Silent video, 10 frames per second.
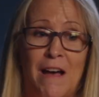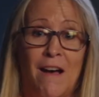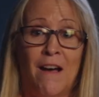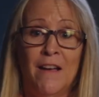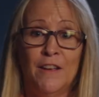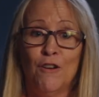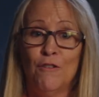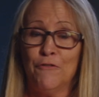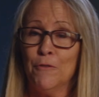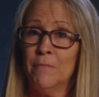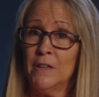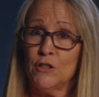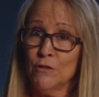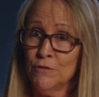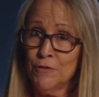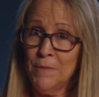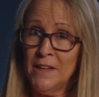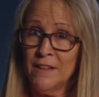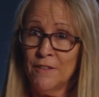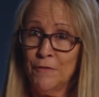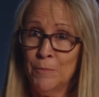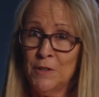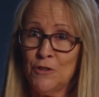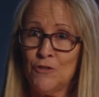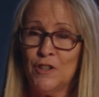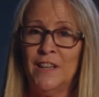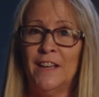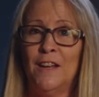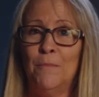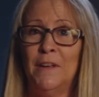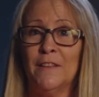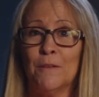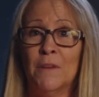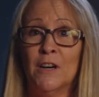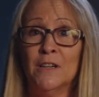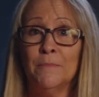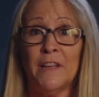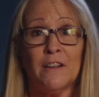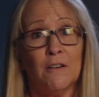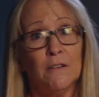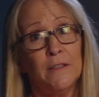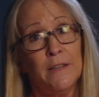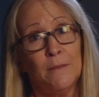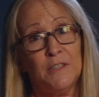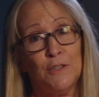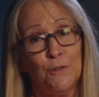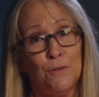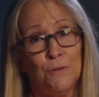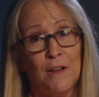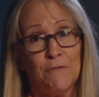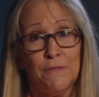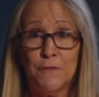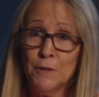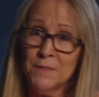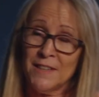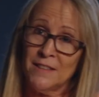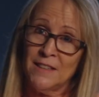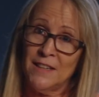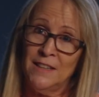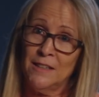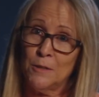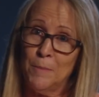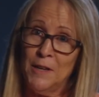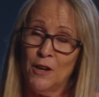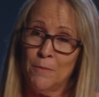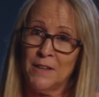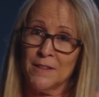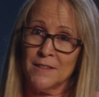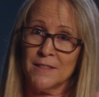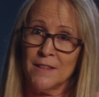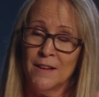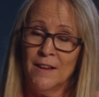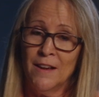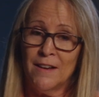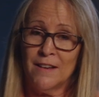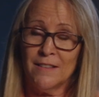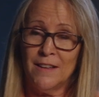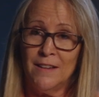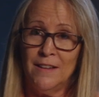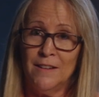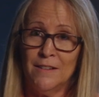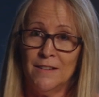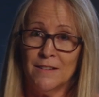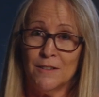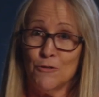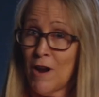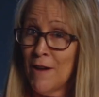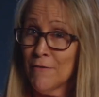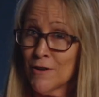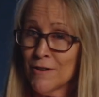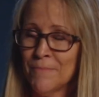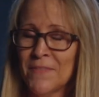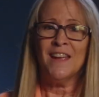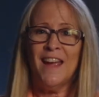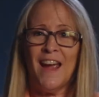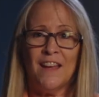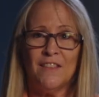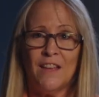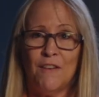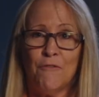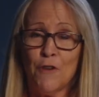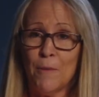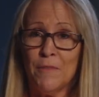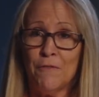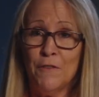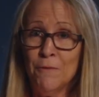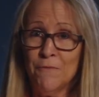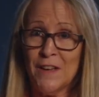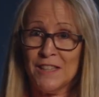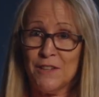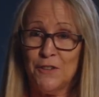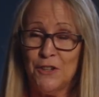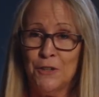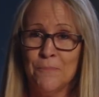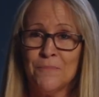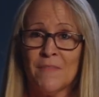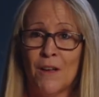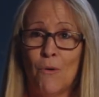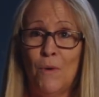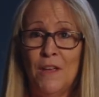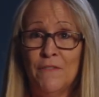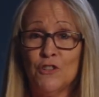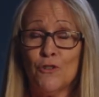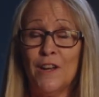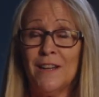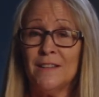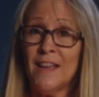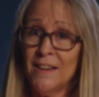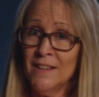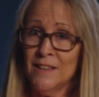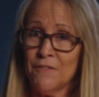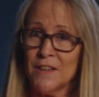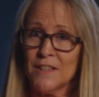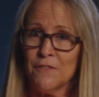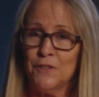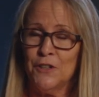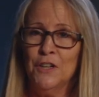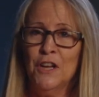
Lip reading: I go from my children being in the film industry and being the mom that carted them to every film set that they needed to be on because they needed a driver. And then from the film festival, we've enjoyed attending the festival.